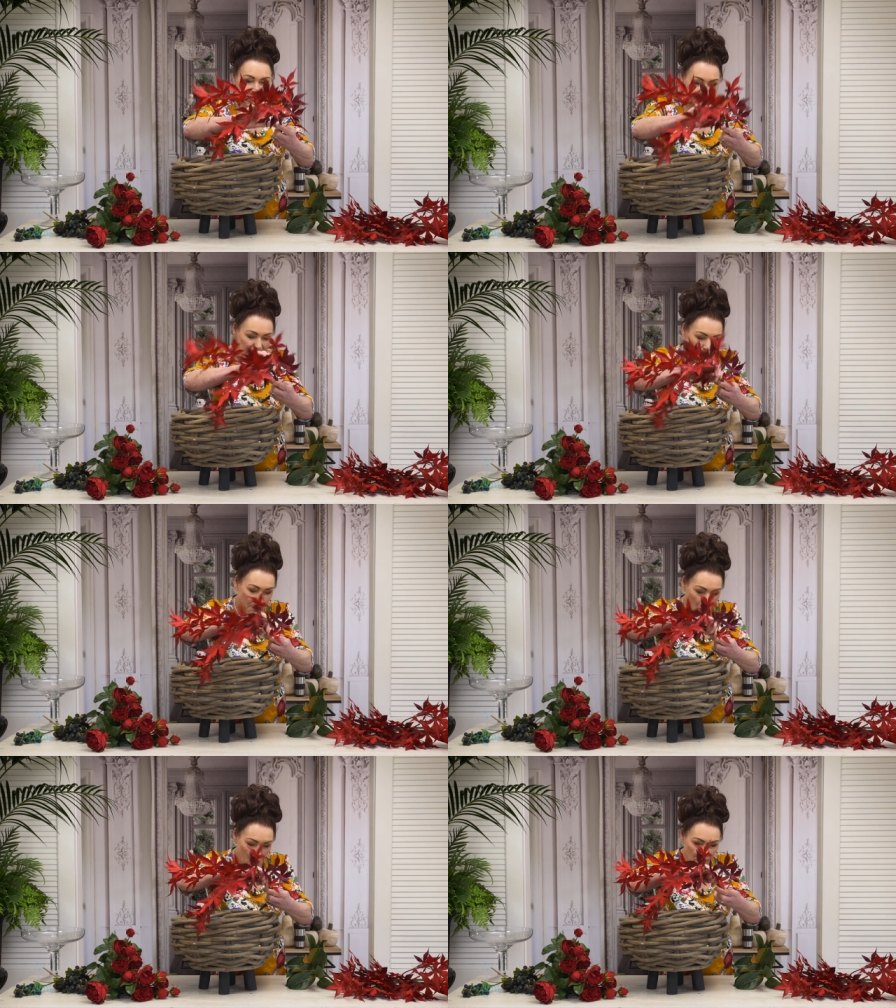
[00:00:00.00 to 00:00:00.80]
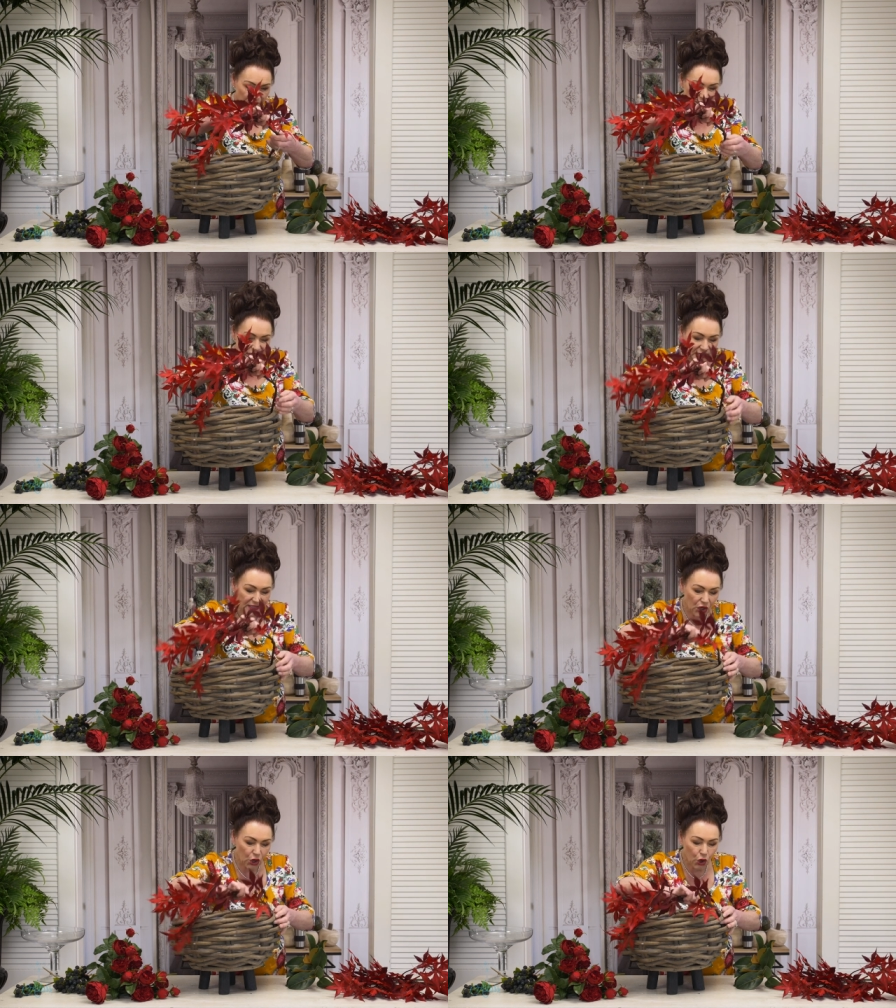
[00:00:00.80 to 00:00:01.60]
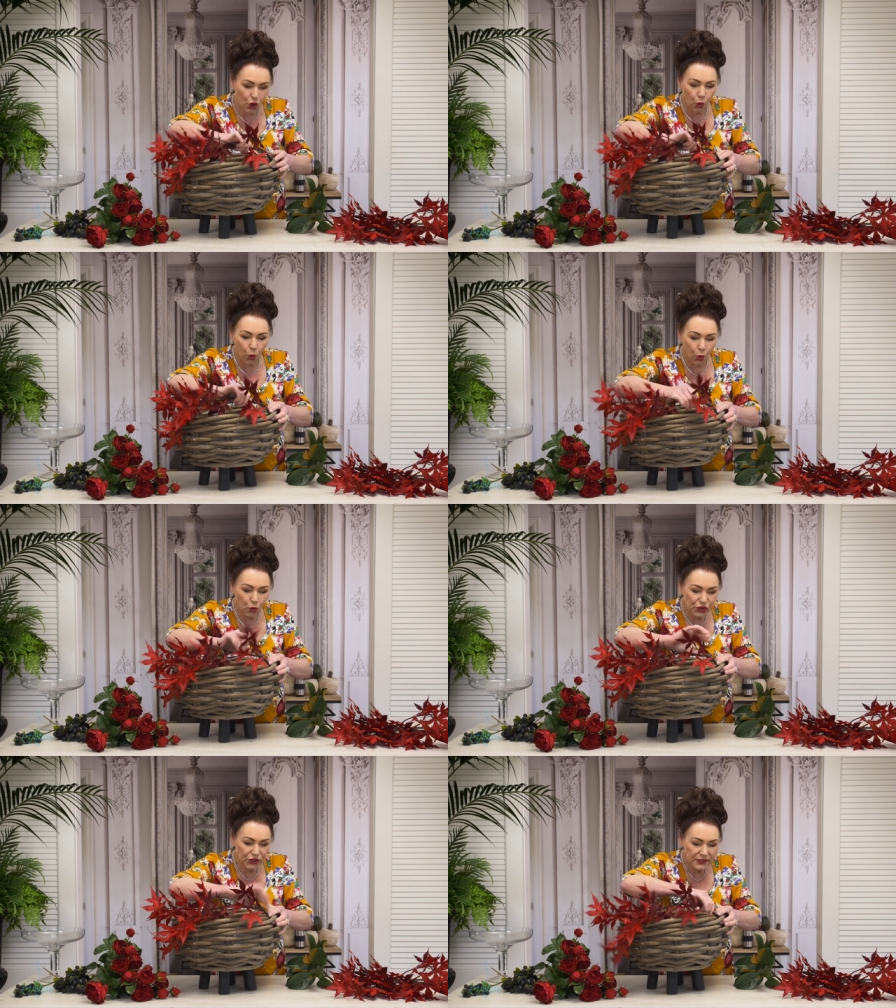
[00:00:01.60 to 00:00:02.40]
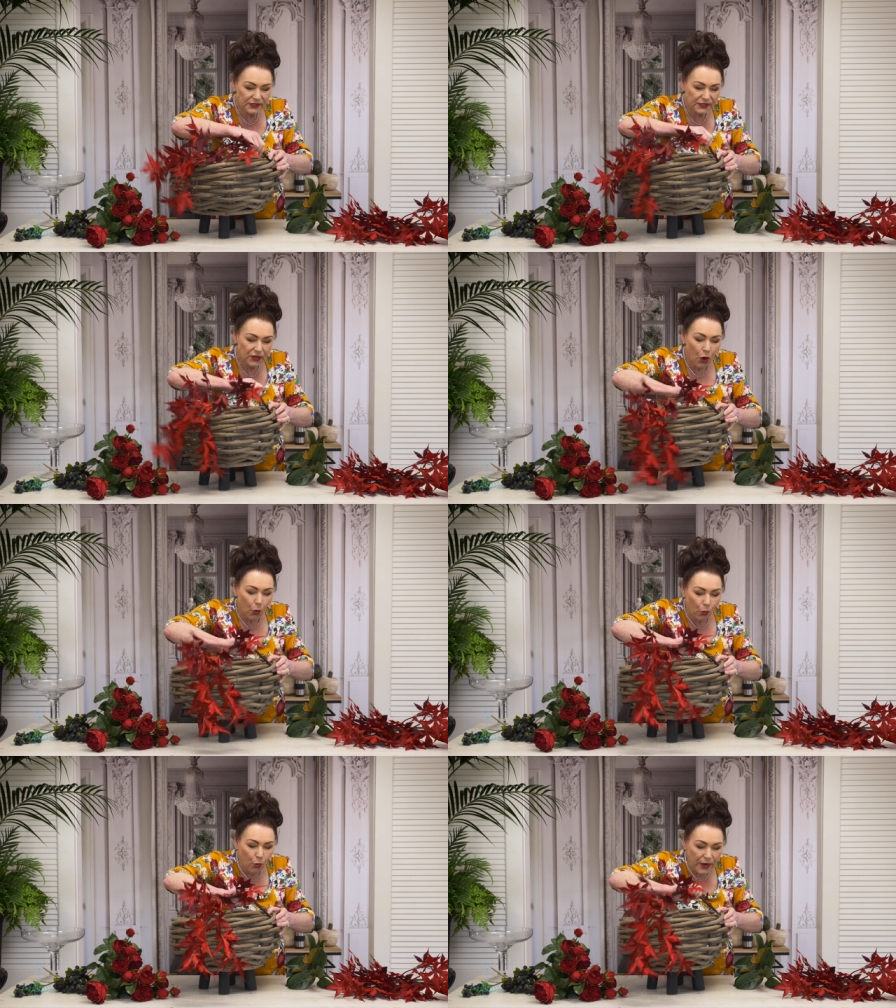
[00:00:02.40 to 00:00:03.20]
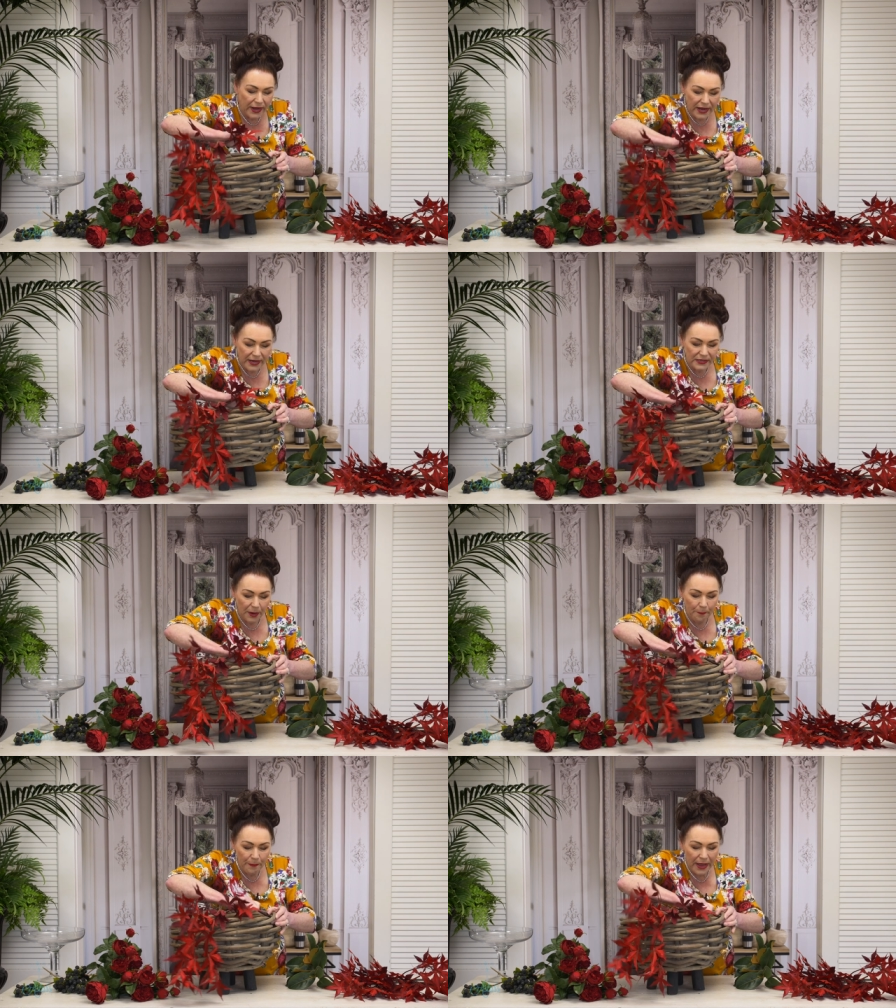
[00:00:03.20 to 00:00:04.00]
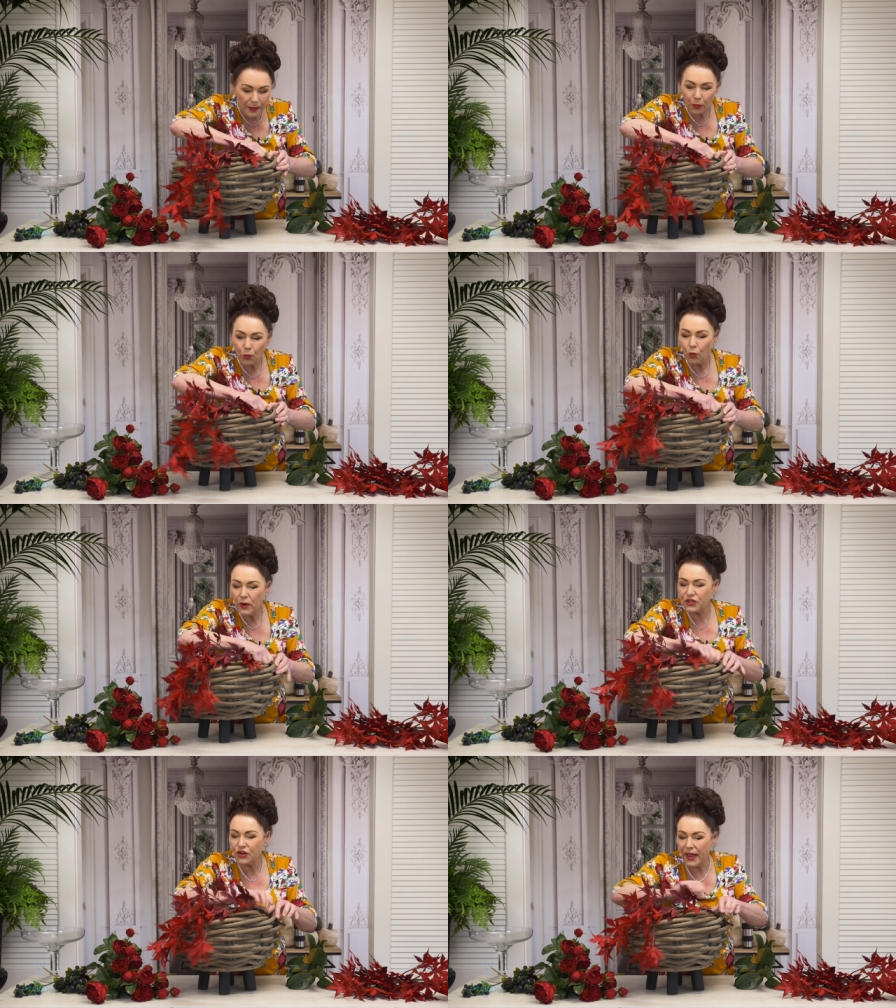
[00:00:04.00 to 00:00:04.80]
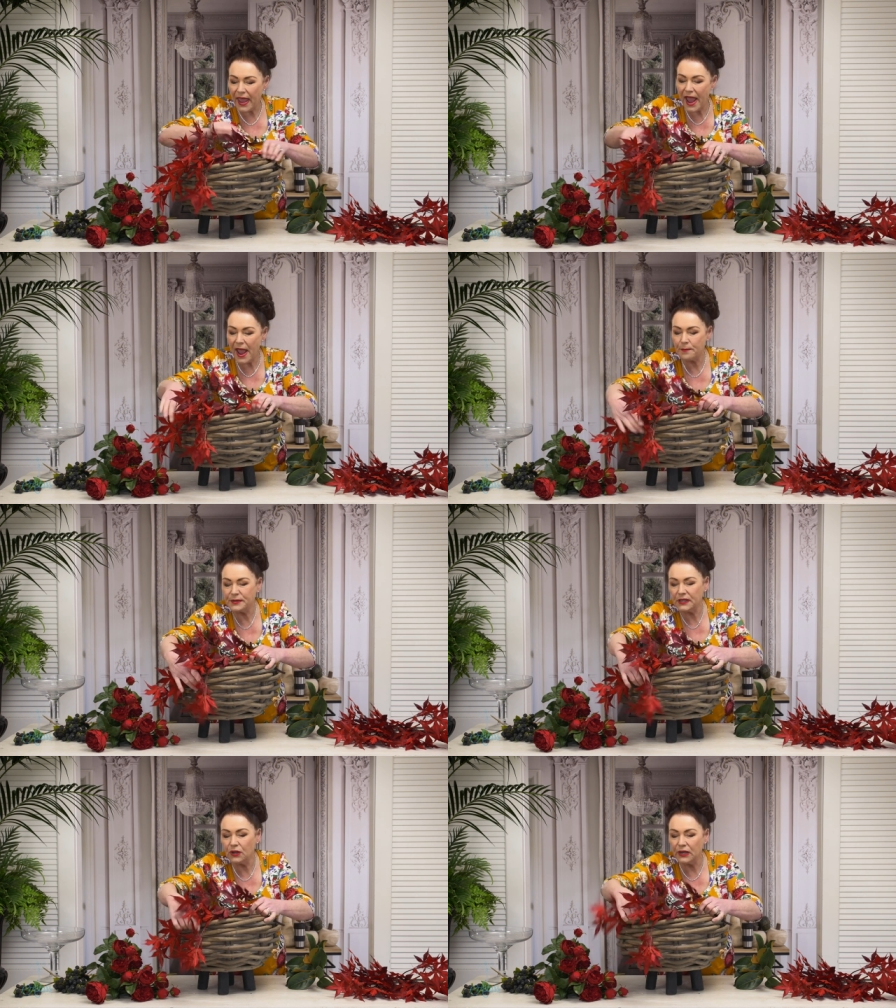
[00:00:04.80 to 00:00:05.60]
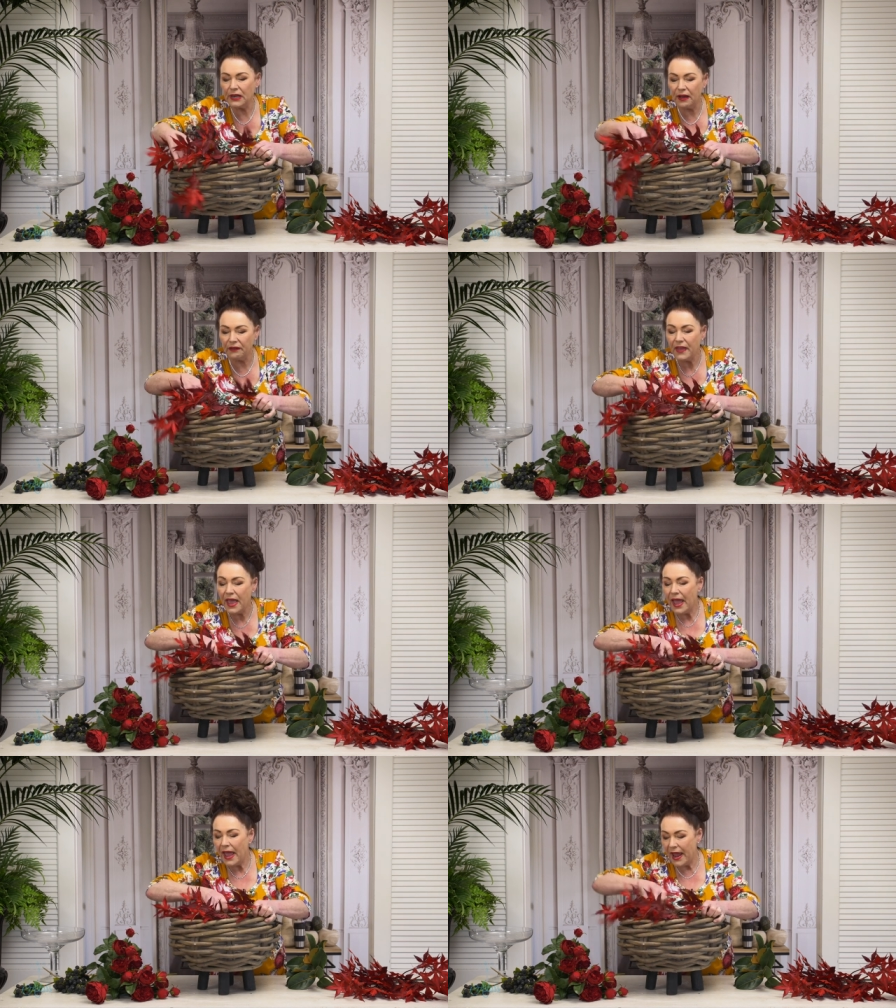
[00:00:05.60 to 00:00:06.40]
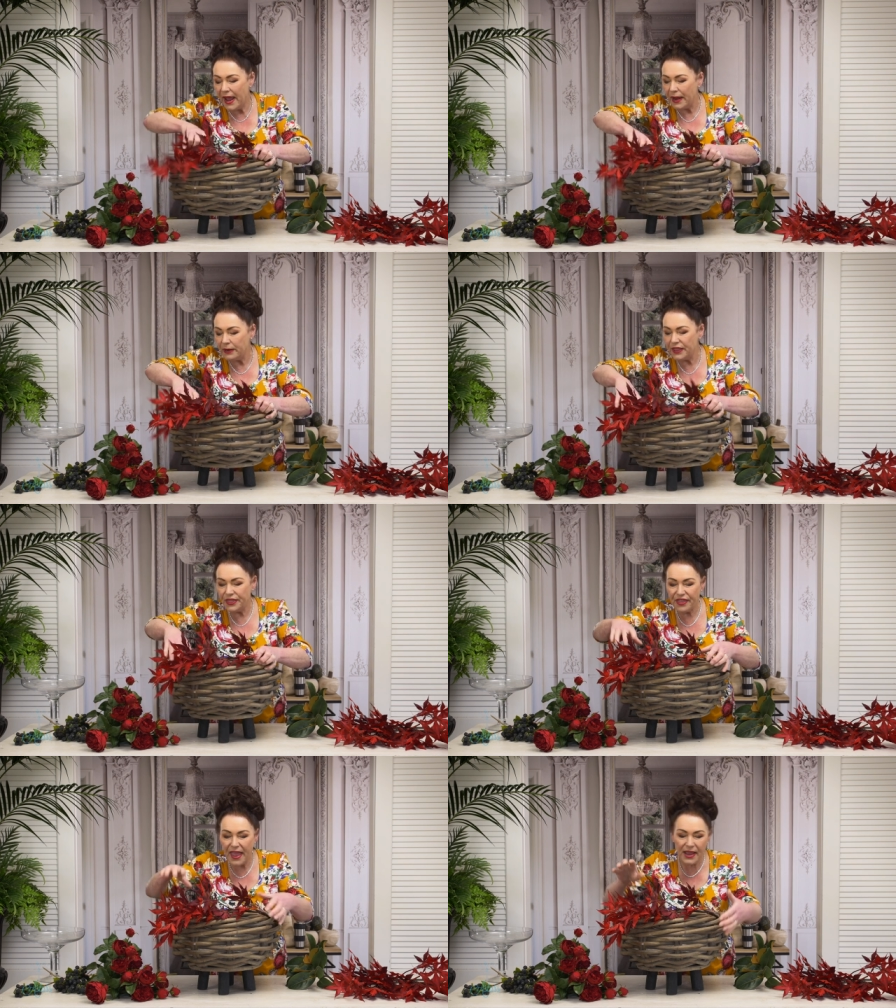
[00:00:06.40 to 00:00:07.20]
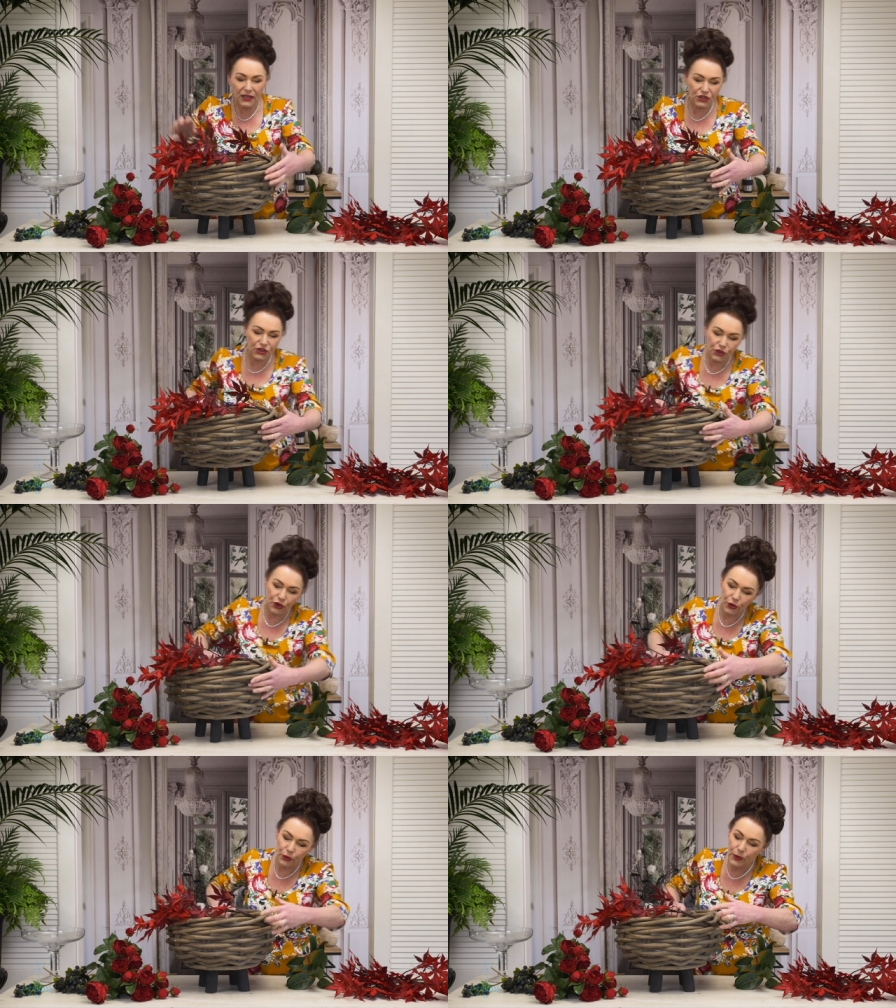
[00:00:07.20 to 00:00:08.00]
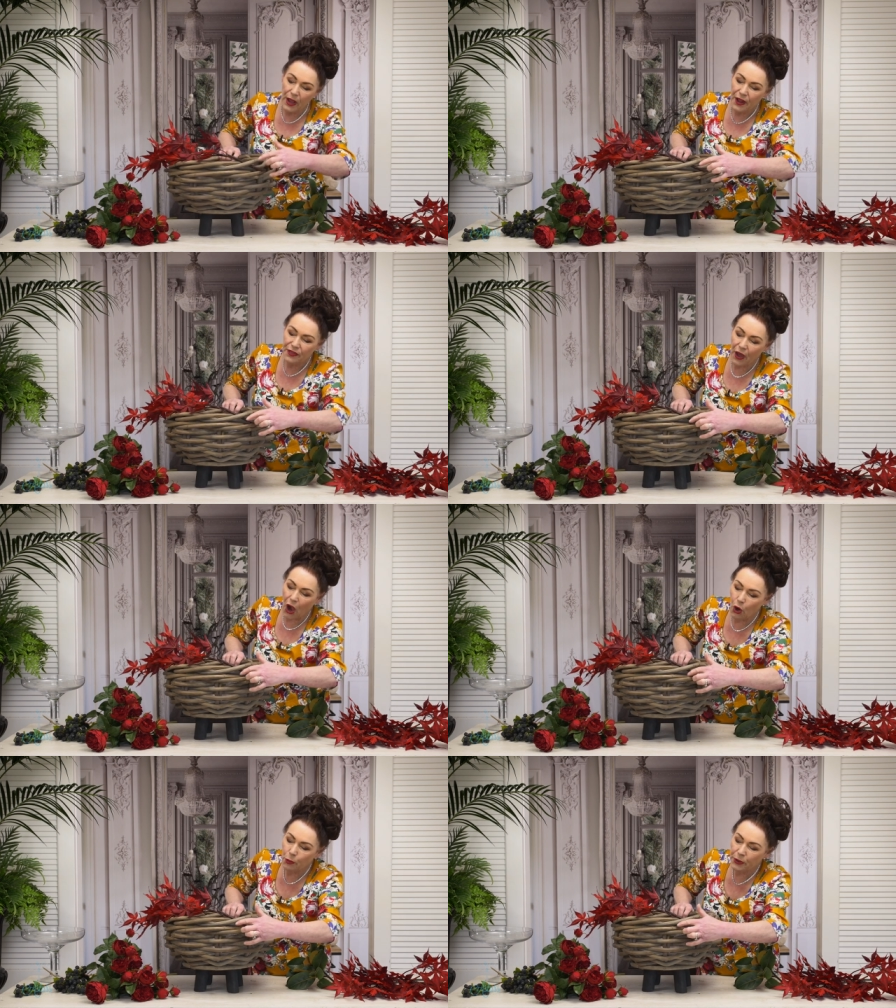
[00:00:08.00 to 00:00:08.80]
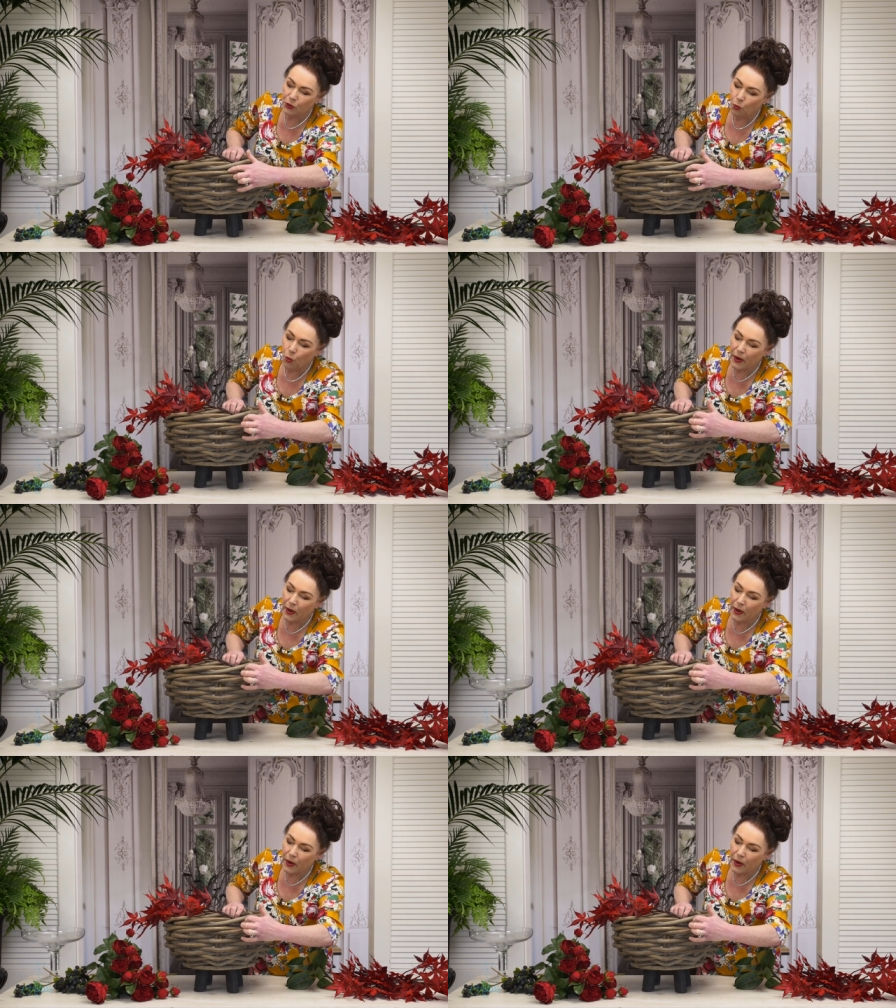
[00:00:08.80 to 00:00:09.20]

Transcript: some of this gorgeous red maple, which I absolutely love. And thanks to the open